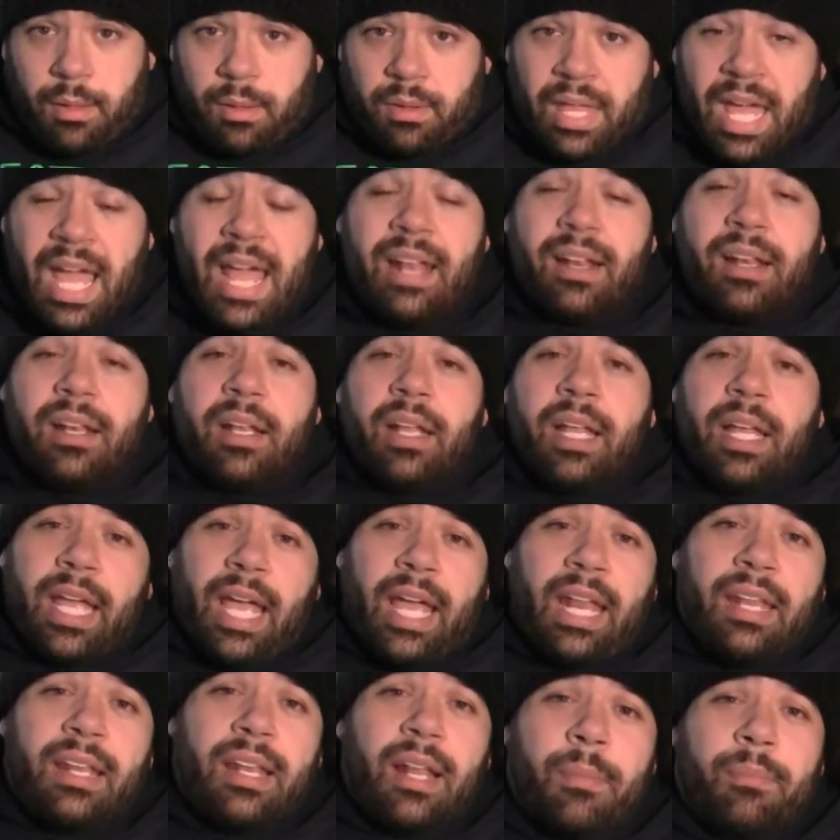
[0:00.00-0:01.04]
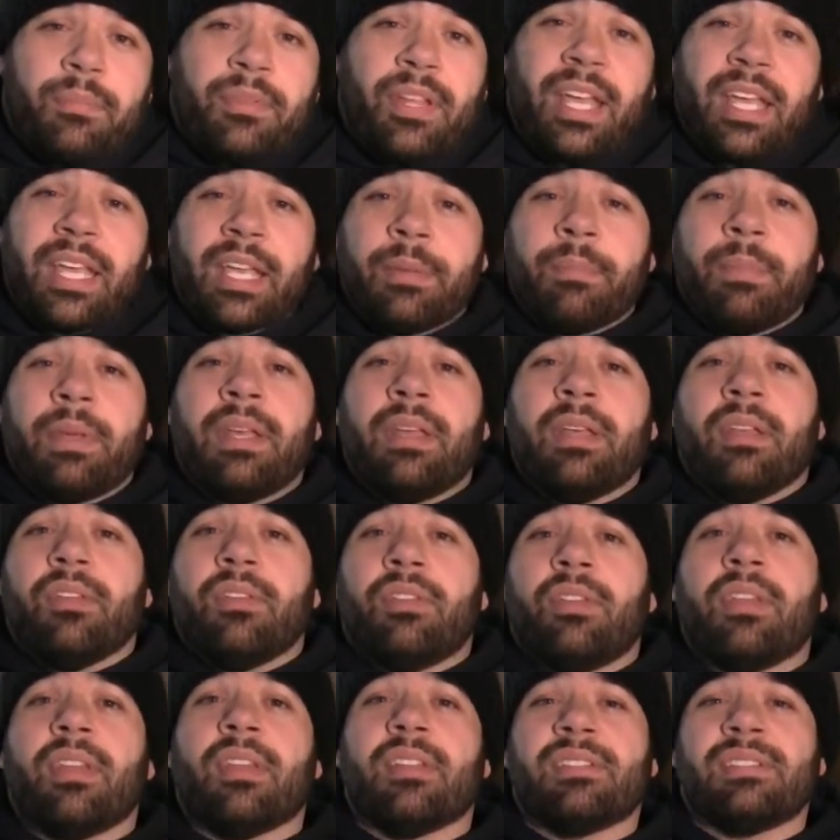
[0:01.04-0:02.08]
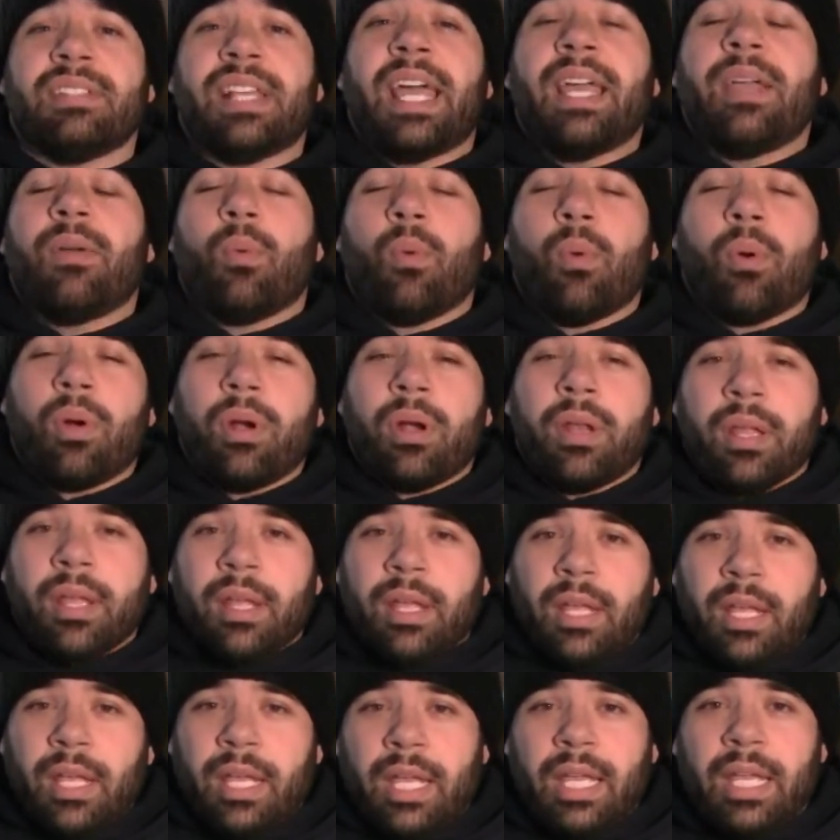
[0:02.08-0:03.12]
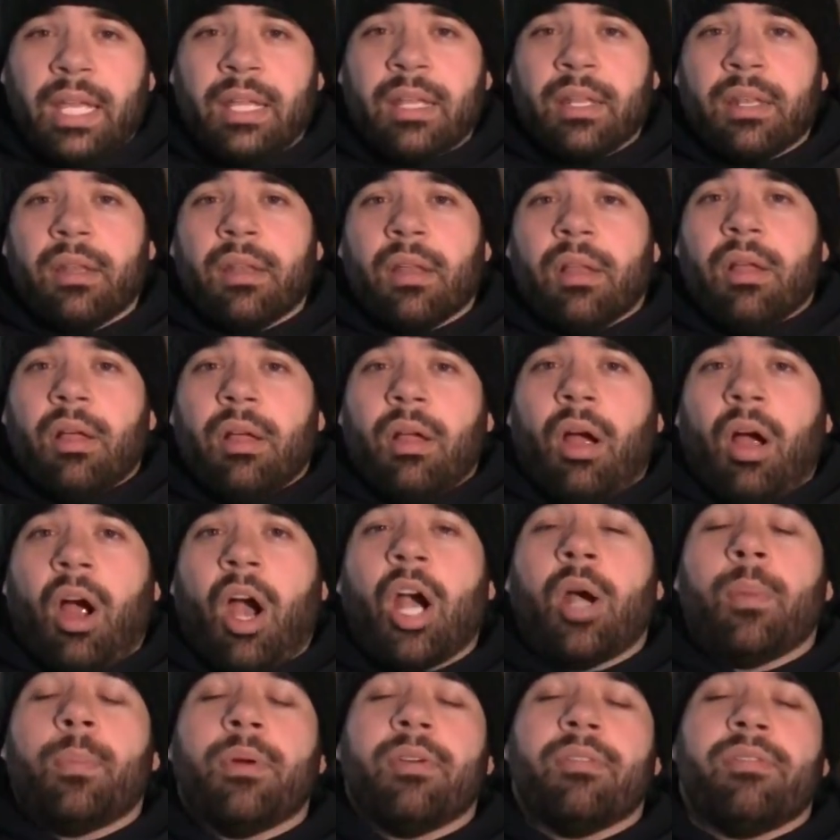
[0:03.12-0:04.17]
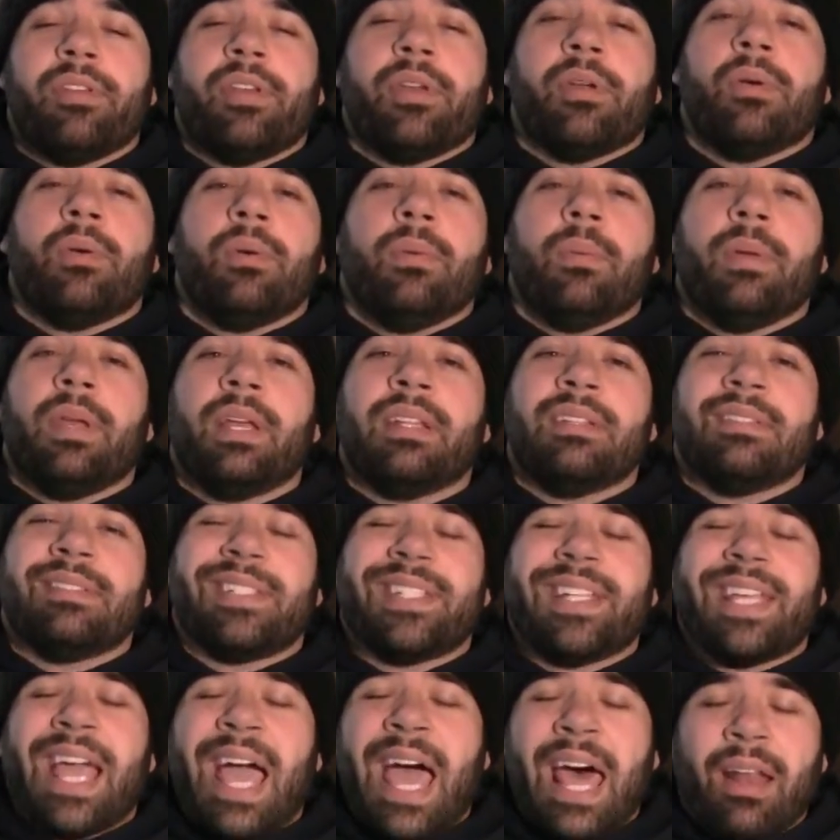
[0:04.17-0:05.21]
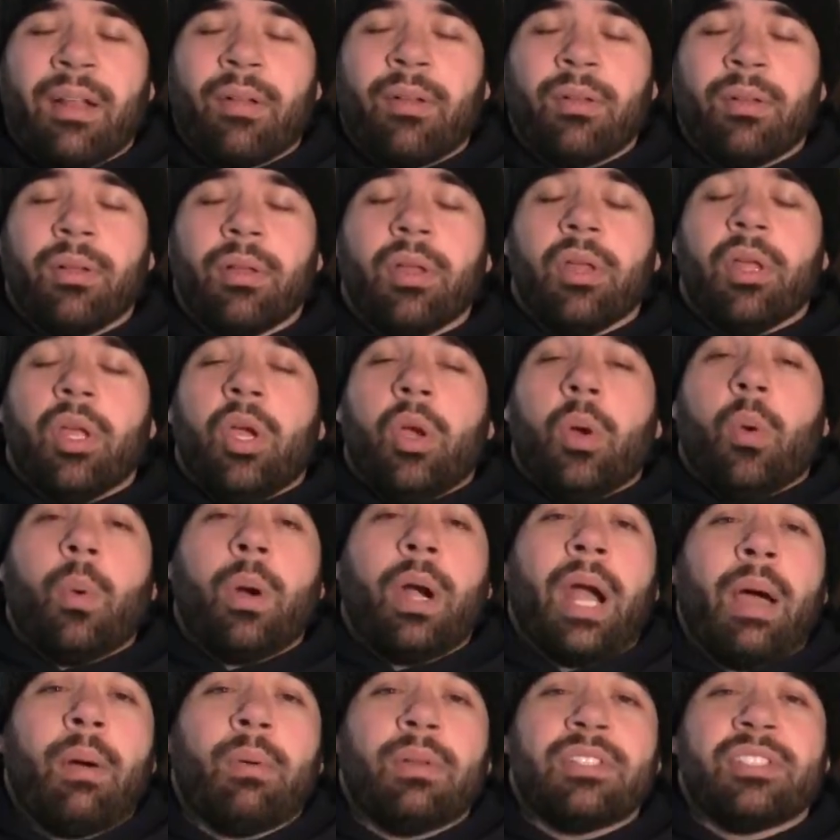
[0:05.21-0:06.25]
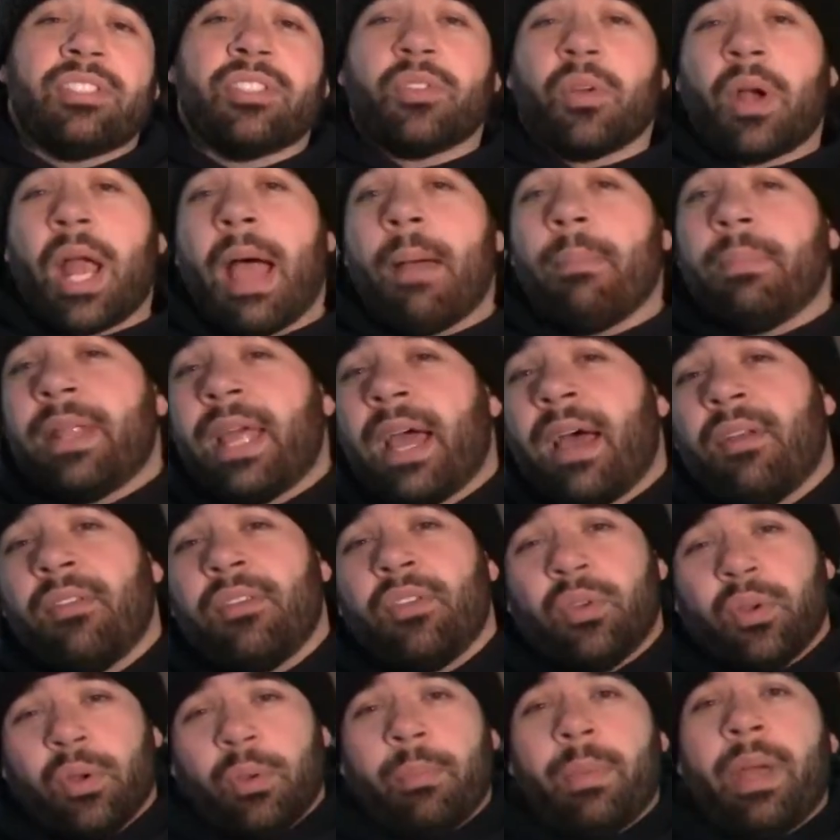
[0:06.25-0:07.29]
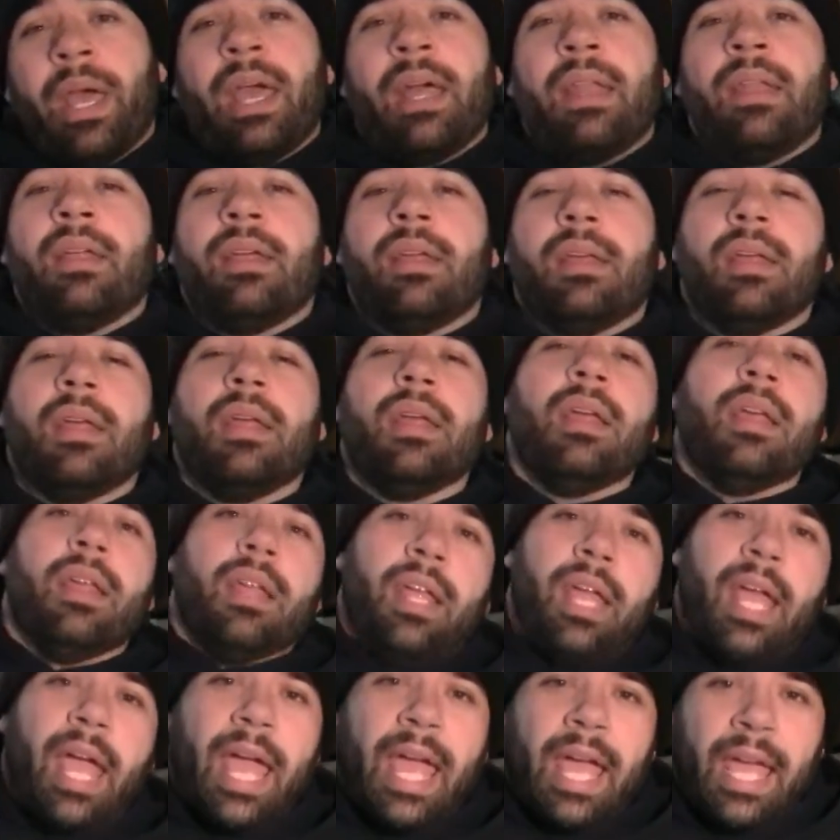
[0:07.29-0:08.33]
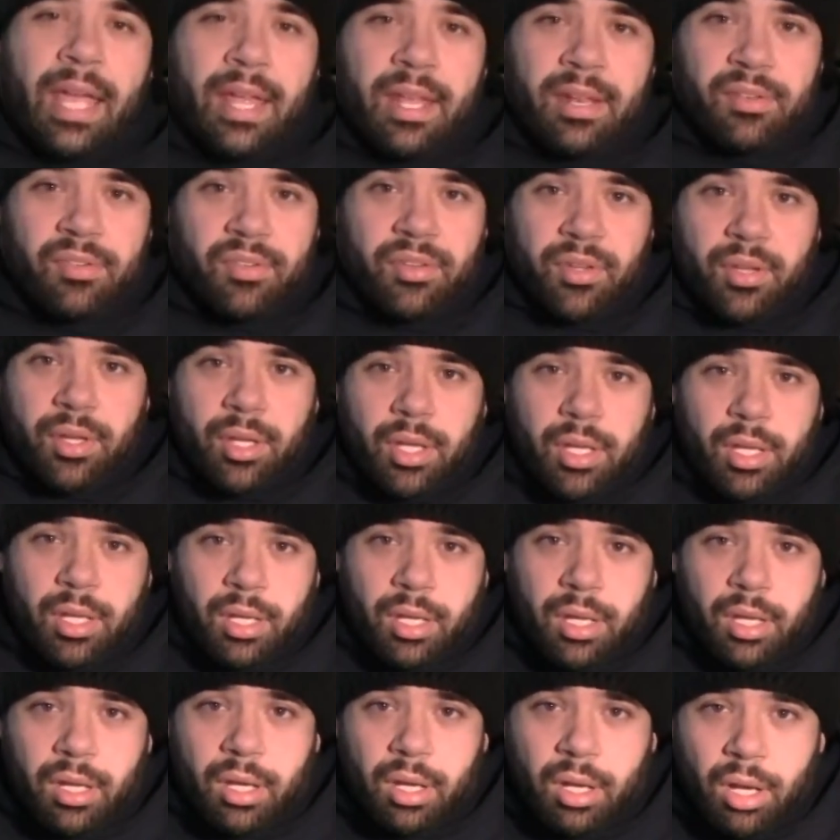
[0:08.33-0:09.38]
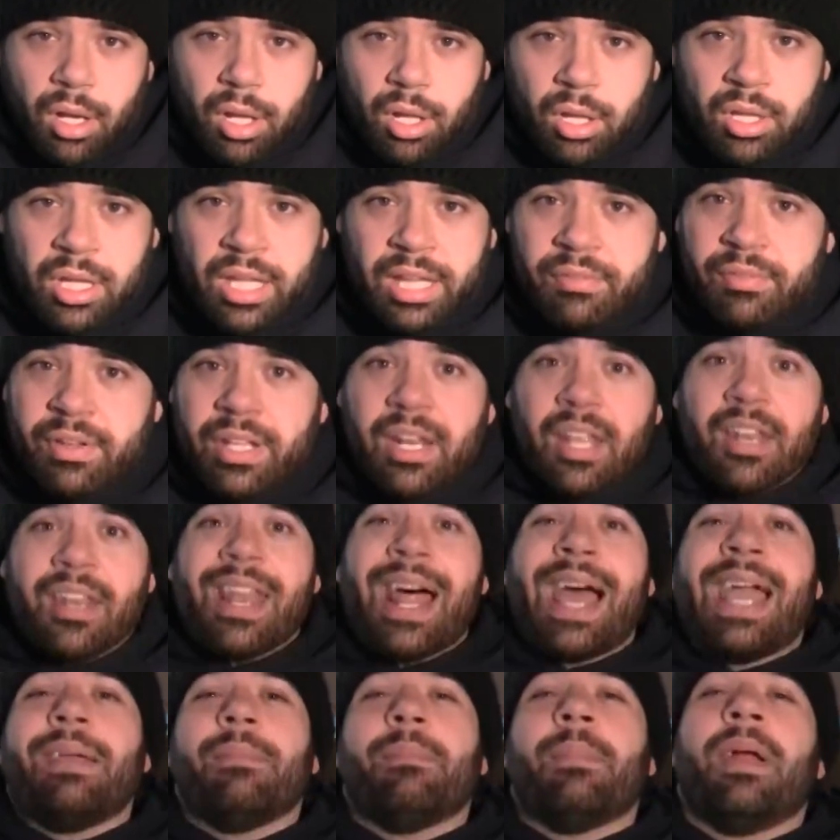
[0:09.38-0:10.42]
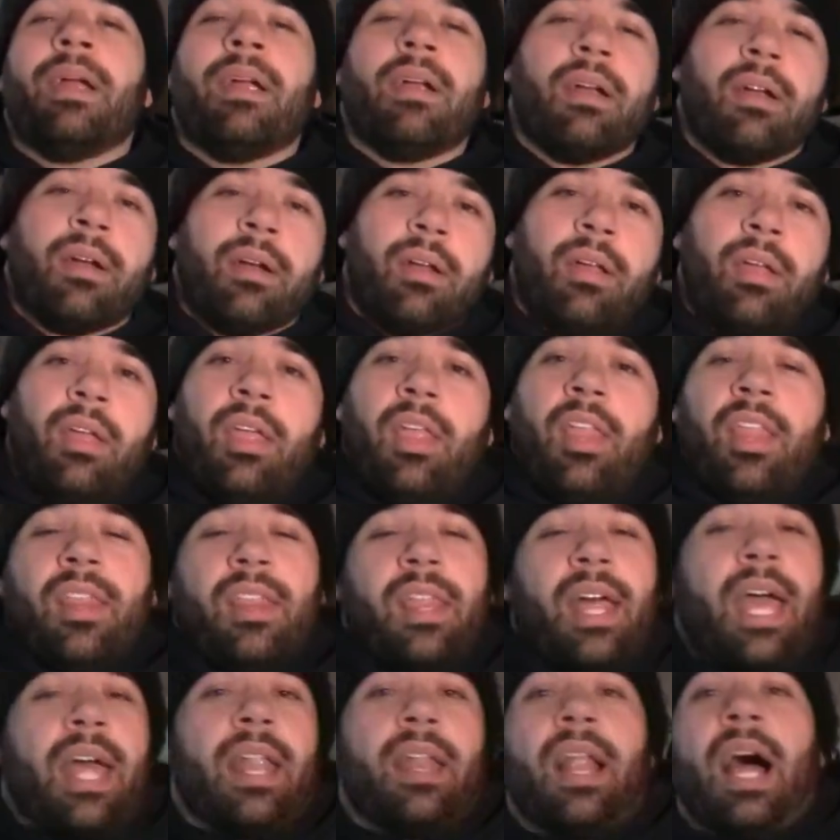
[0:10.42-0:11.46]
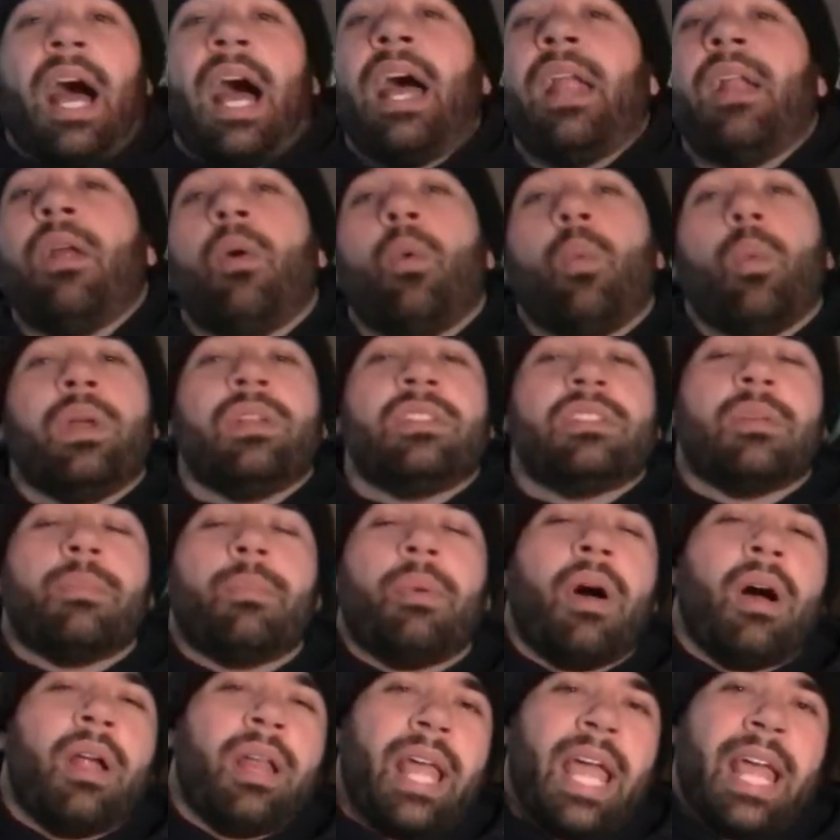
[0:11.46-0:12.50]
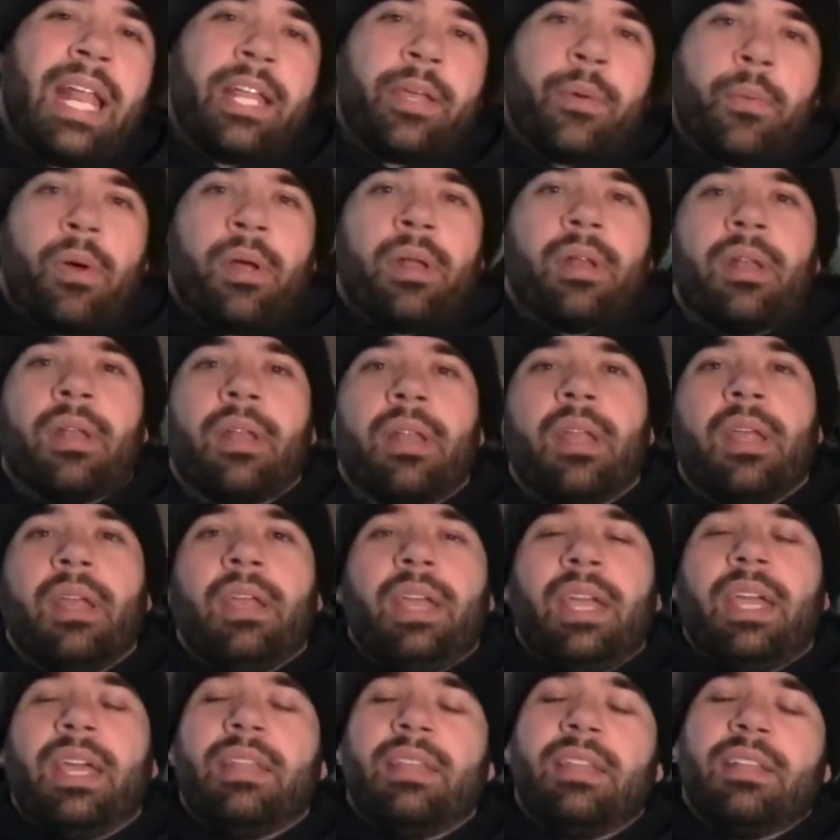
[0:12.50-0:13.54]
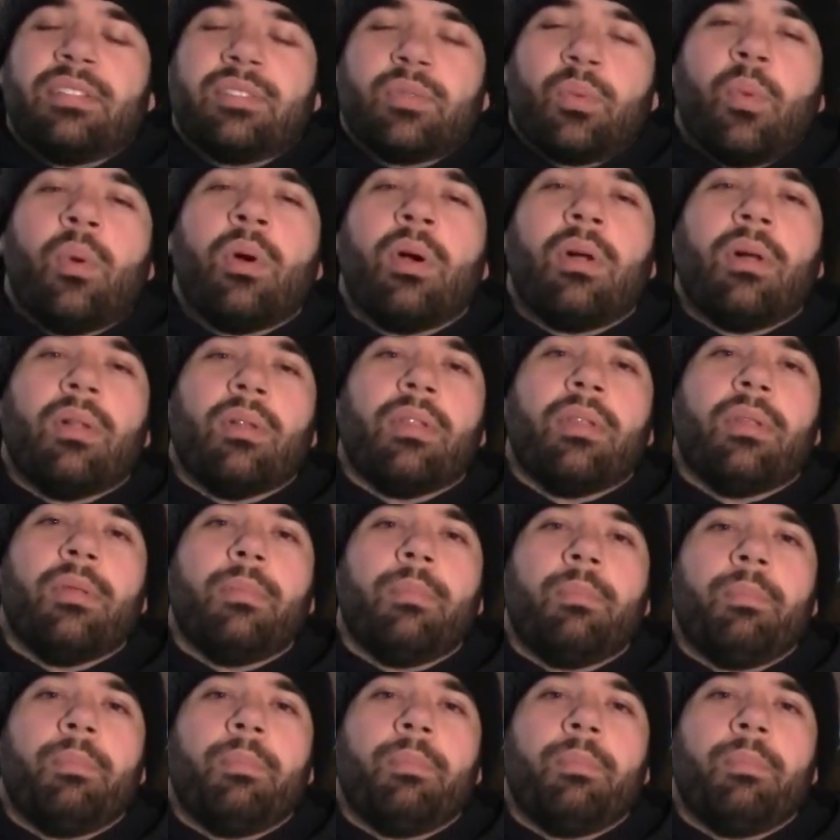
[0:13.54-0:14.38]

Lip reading: That ended up taking me to the psych ward in Harborview in Seattle, where I was strapped down to a bed and living a nightmare that I don't wish upon anyone in this world.